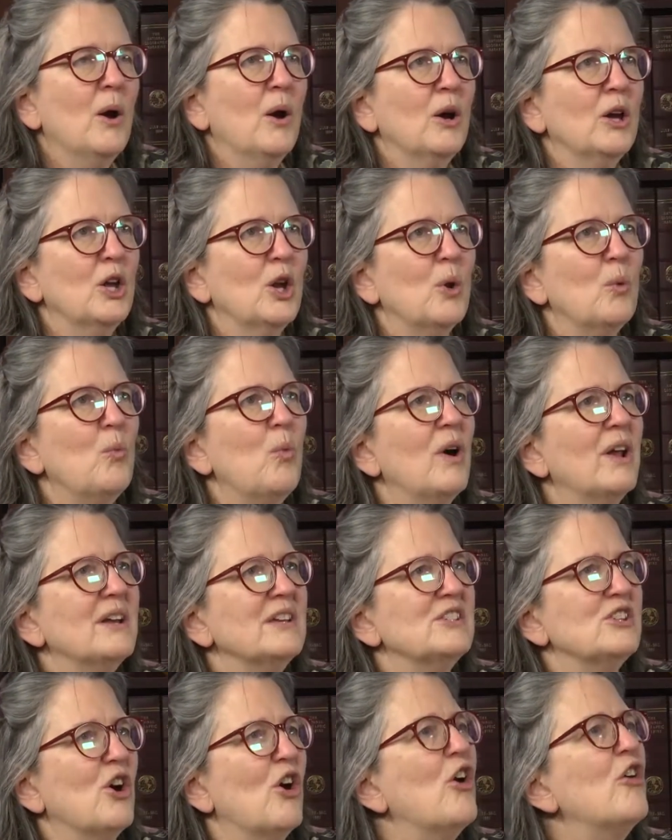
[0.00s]
what
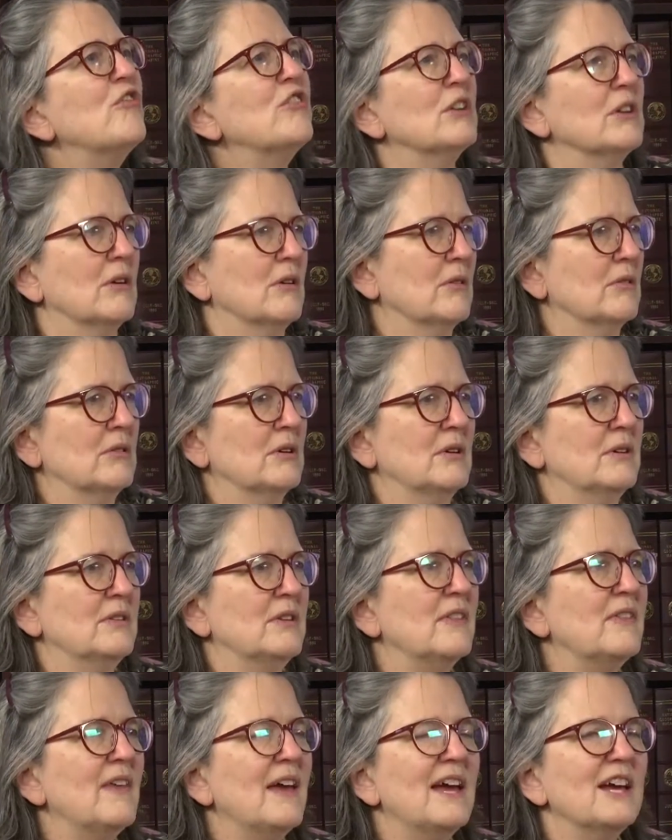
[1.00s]
is overload
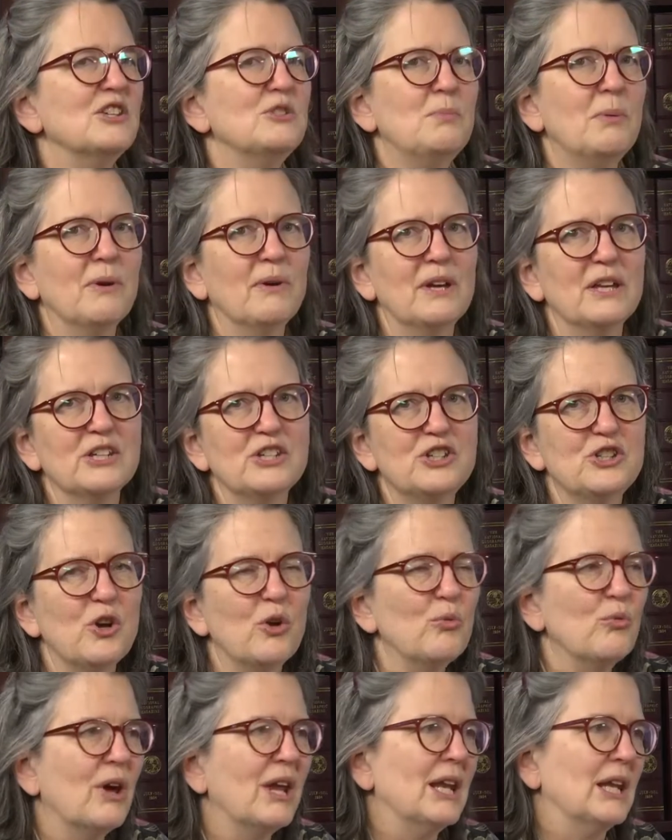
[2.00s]
that they experience so
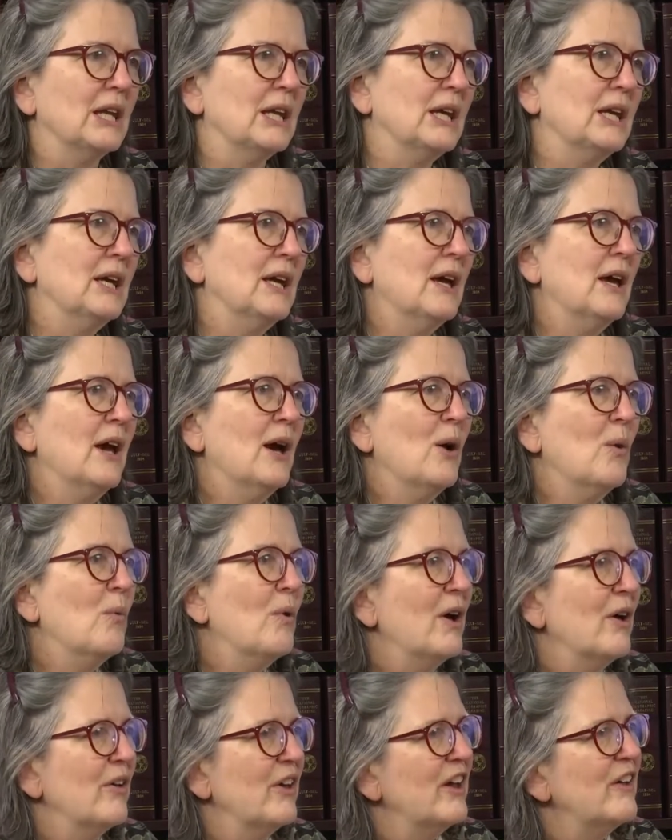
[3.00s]
readily?
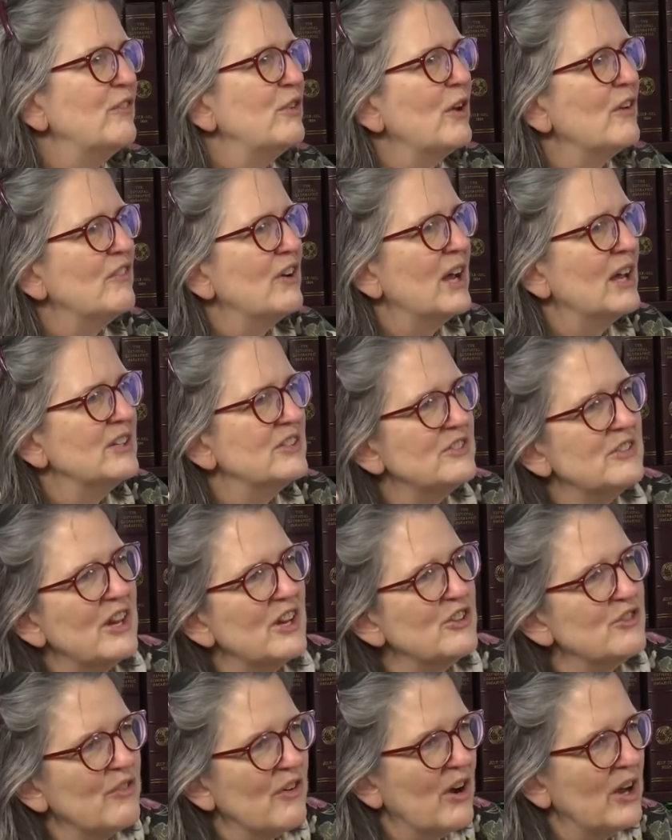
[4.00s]
Well, have you ever had
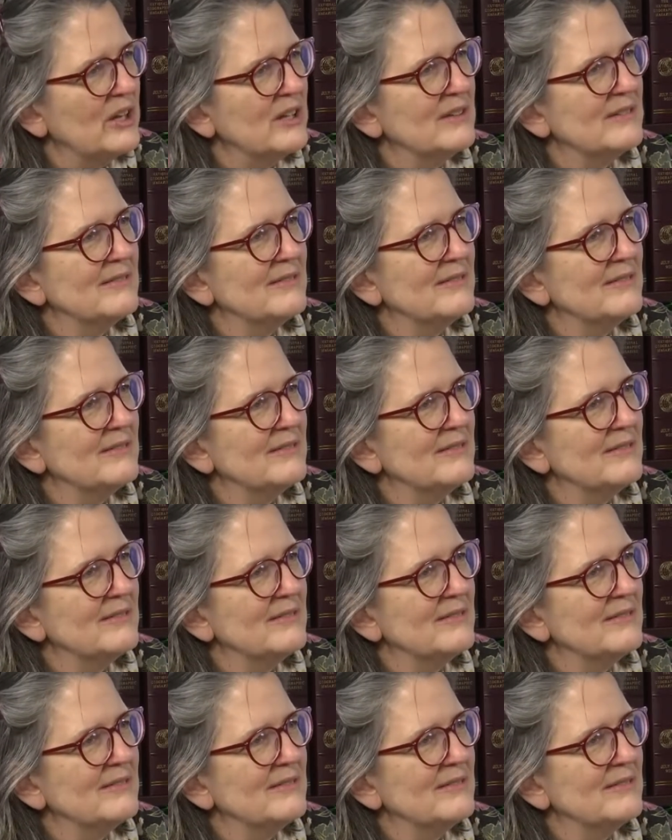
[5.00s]
stage fright?